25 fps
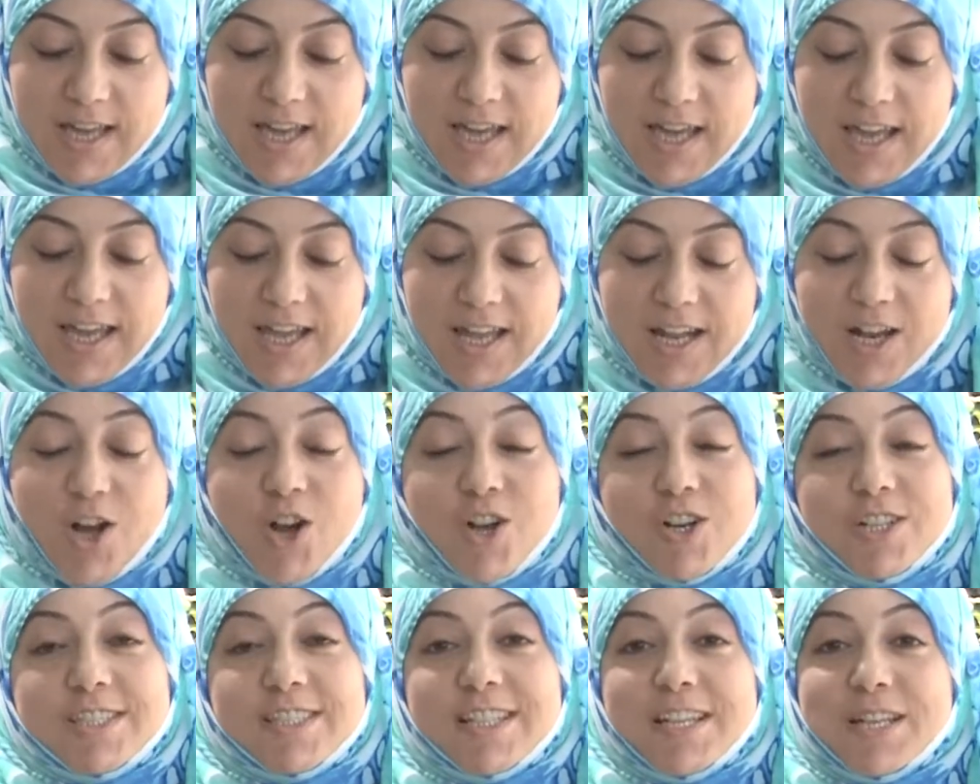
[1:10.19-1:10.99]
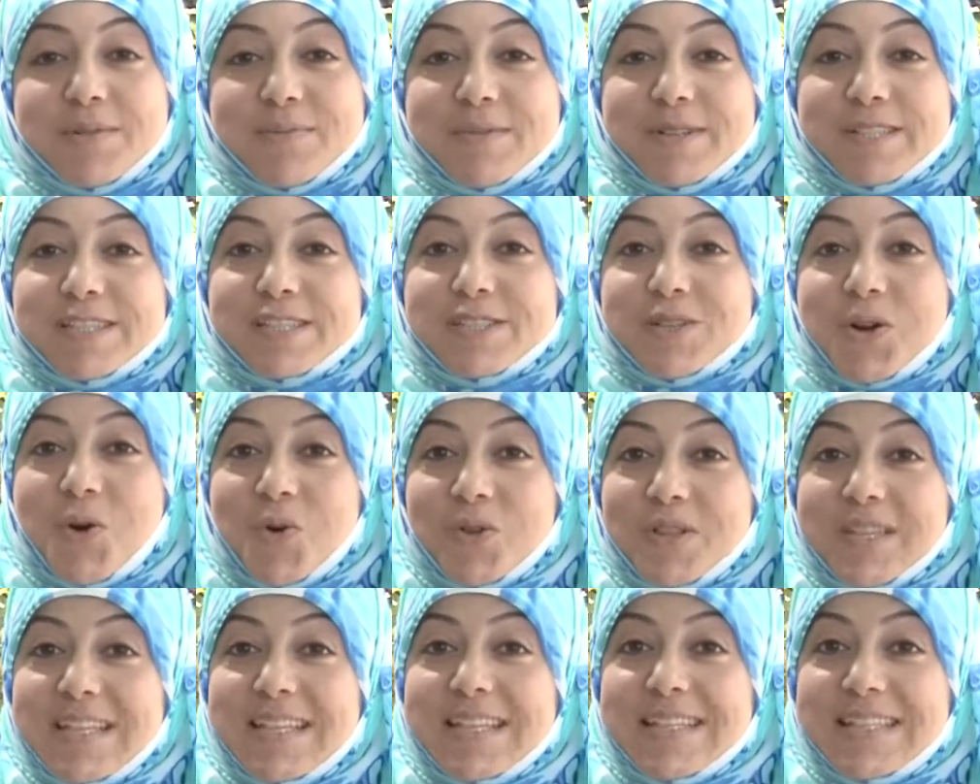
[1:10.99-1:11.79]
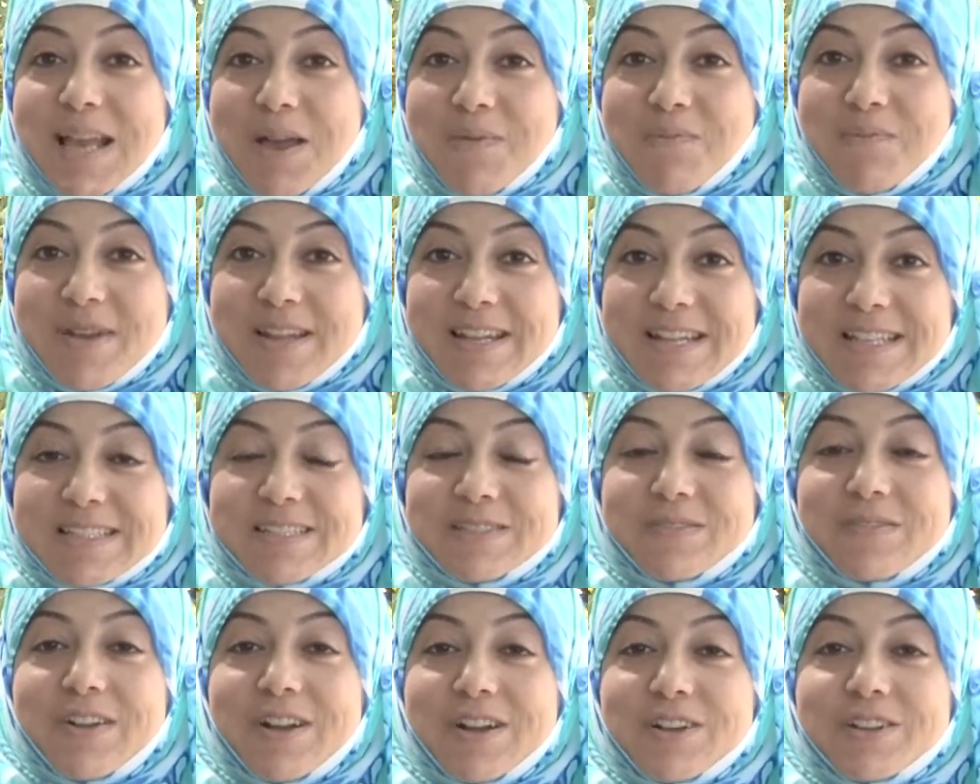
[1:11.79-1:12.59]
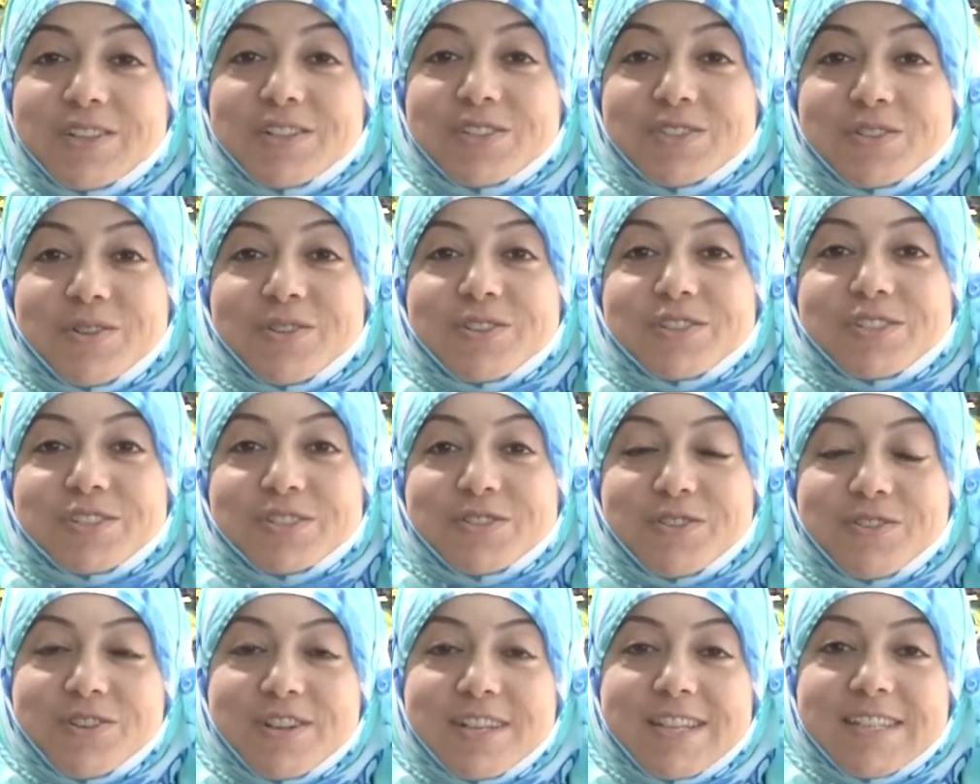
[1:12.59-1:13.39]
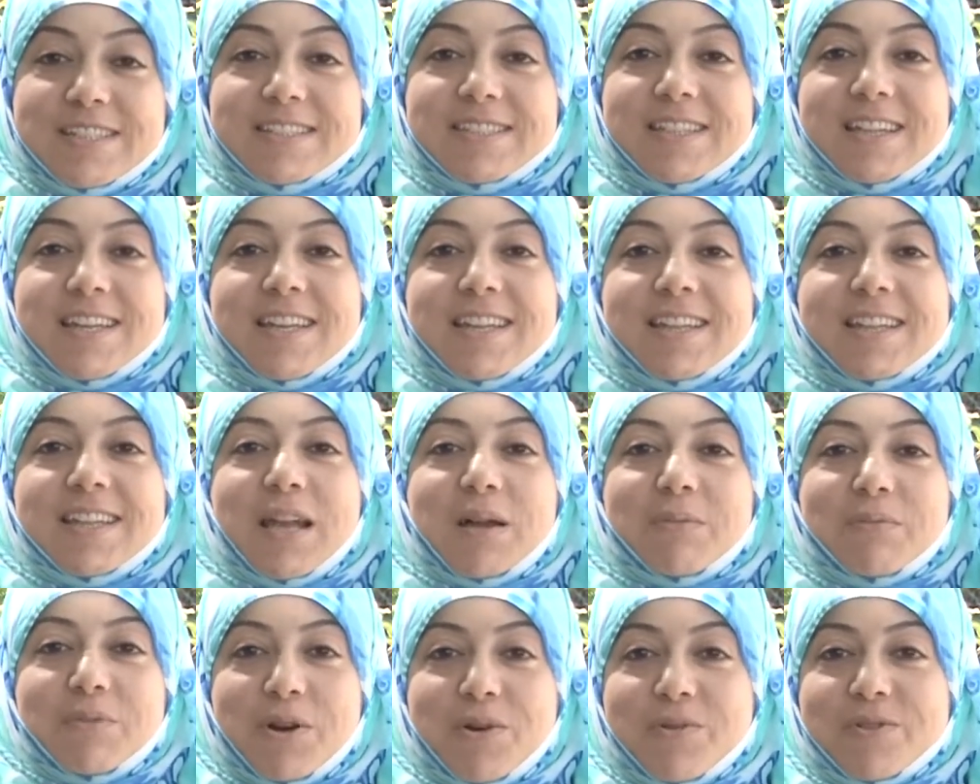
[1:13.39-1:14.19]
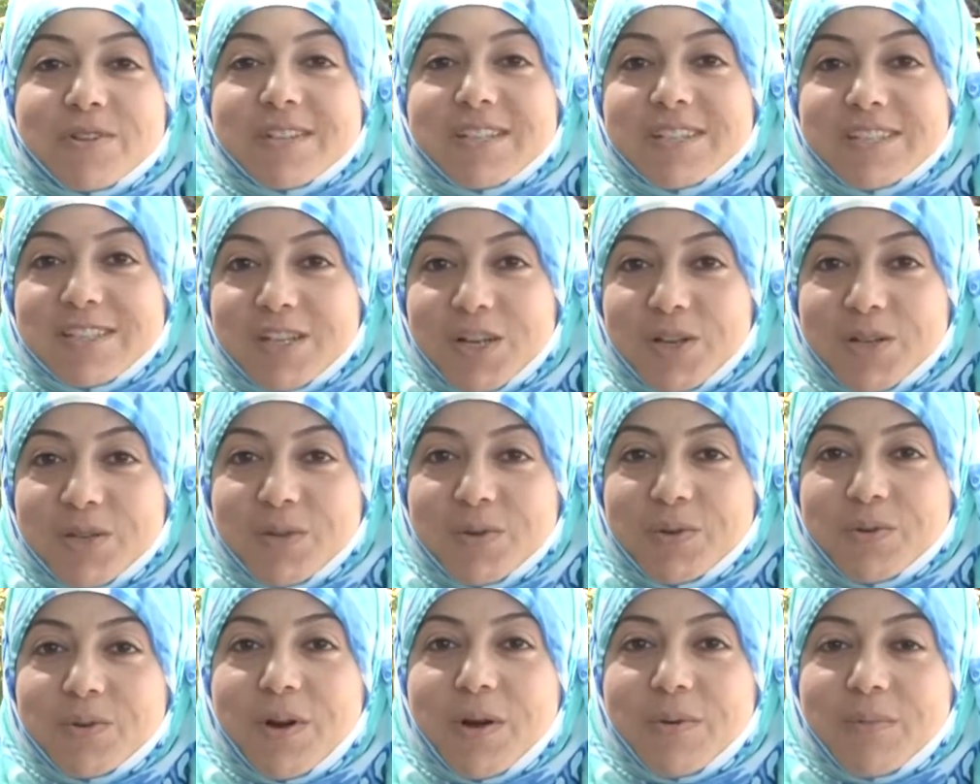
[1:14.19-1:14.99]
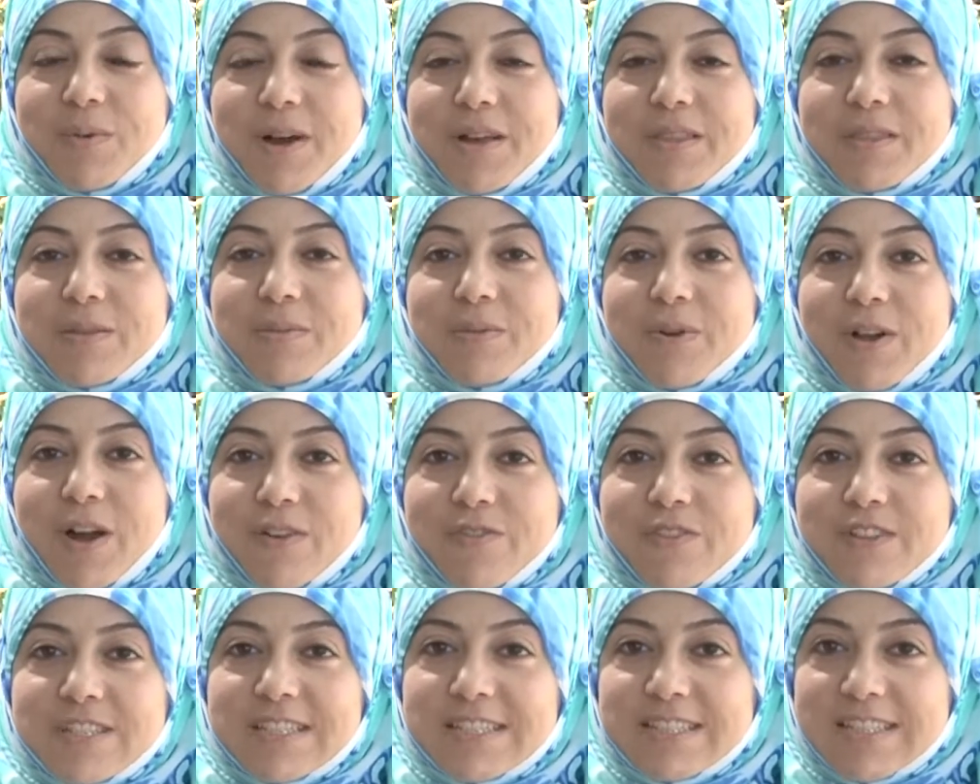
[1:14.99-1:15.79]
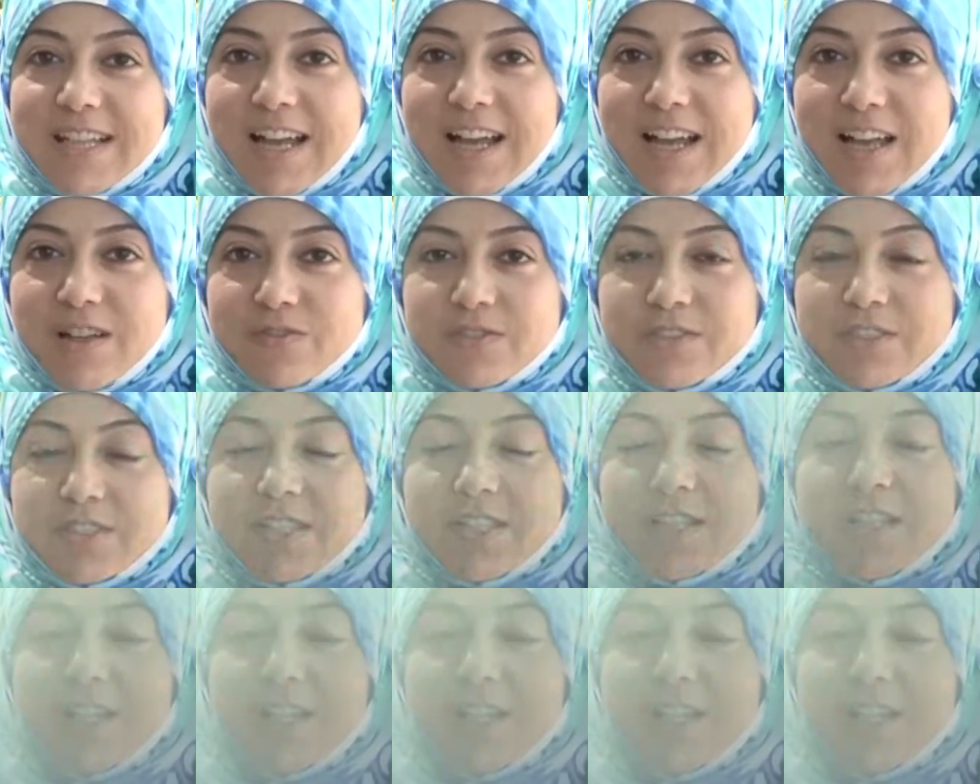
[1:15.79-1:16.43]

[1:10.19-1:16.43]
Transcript: And our segment is only 10 minutes, very short stories that I'm going to tell you about the prophets' lives.